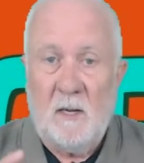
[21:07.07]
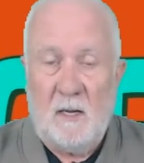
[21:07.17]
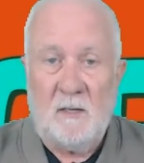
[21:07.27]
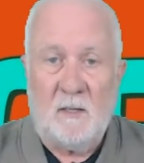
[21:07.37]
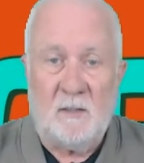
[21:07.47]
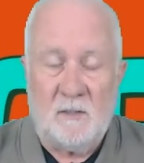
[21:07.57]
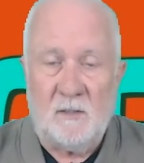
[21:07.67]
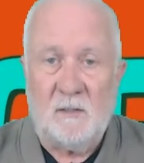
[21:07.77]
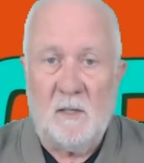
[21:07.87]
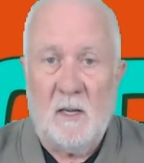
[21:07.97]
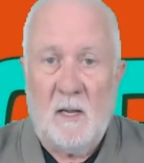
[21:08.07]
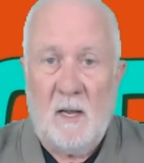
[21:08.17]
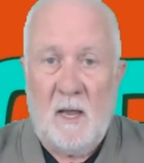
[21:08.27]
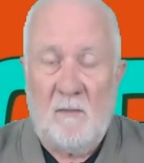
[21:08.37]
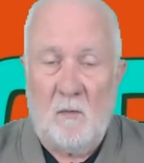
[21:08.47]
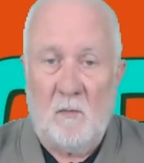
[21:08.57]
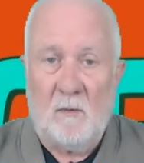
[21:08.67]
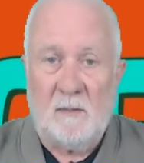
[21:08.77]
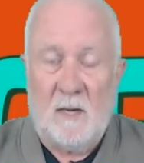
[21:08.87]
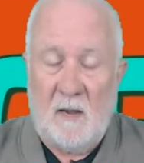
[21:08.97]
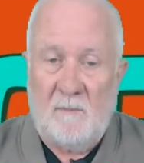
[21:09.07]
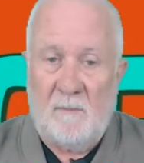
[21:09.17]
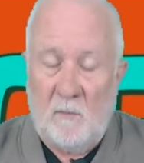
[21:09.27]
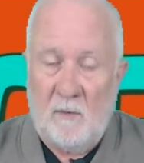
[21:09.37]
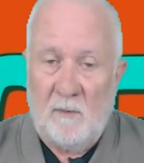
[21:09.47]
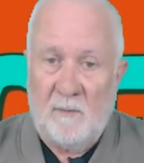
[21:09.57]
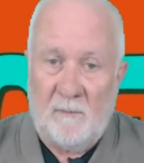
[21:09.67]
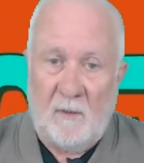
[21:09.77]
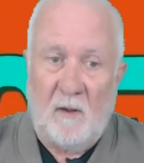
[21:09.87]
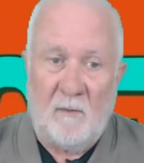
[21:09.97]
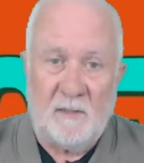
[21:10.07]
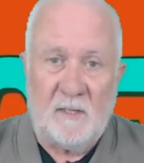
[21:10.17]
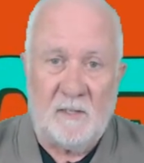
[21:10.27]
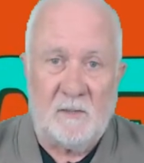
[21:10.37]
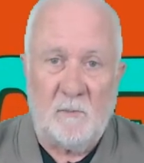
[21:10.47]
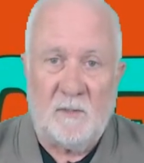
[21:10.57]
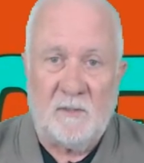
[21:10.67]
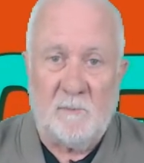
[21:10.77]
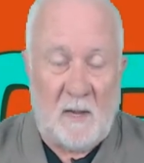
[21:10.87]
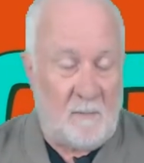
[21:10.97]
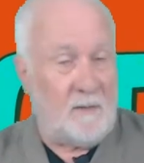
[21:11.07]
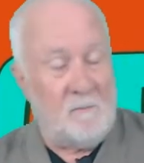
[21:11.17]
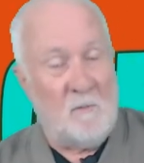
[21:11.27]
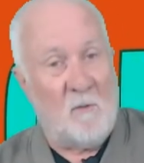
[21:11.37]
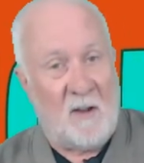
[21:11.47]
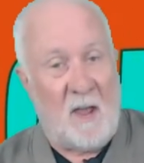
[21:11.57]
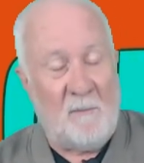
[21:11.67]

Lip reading: and you can just have a look now for the following session, which may be already up.